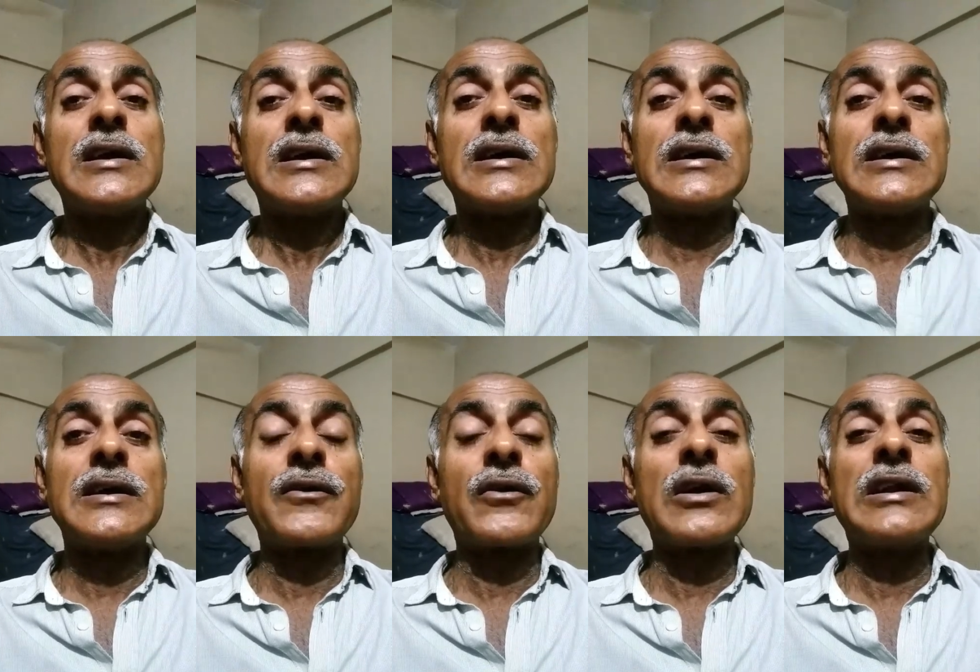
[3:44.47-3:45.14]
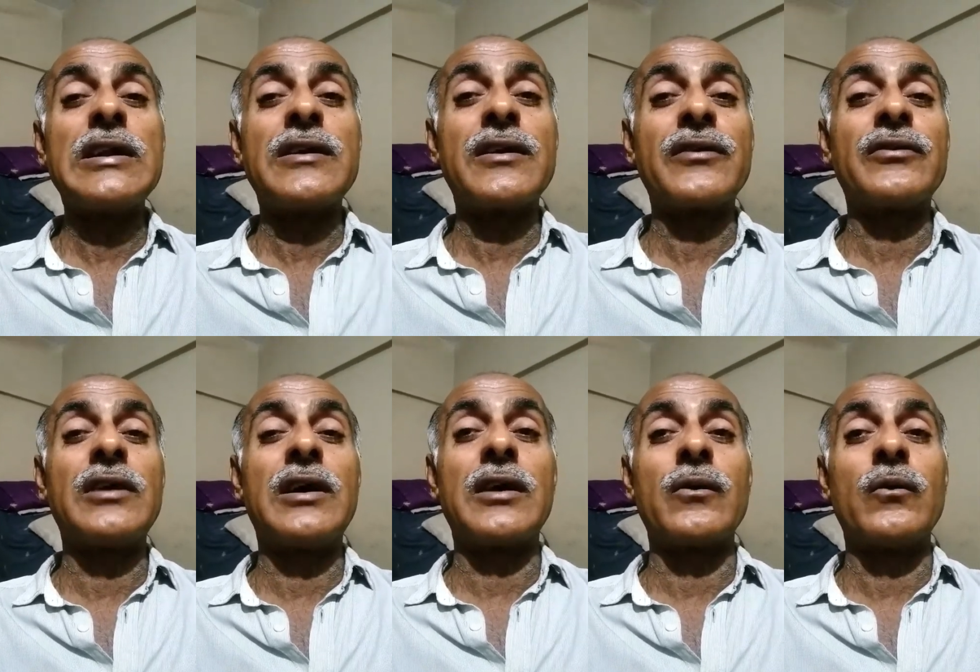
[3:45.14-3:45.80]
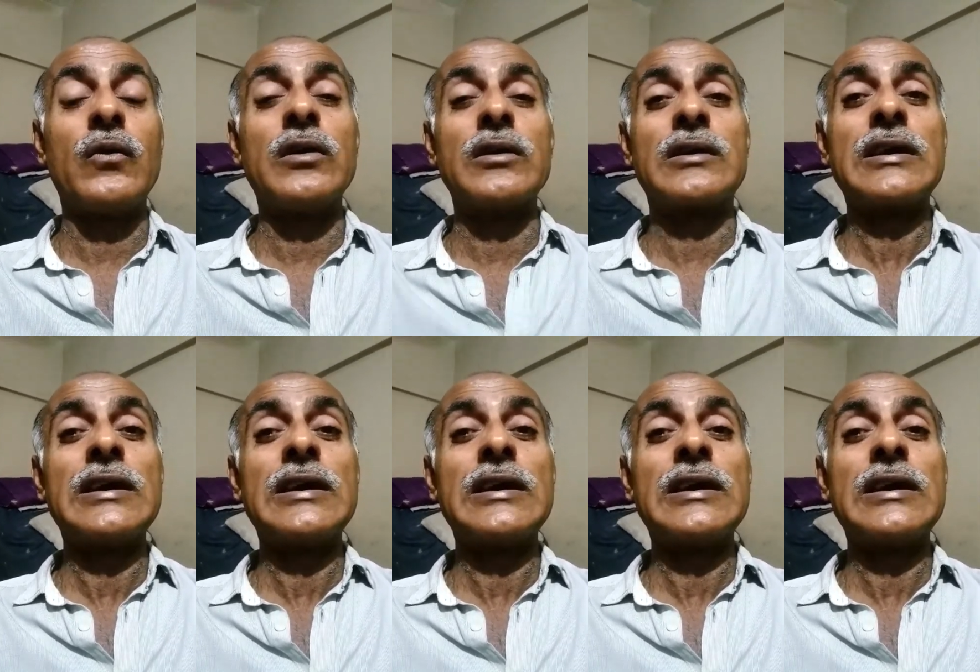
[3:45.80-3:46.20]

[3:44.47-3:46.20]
uh, really does not work.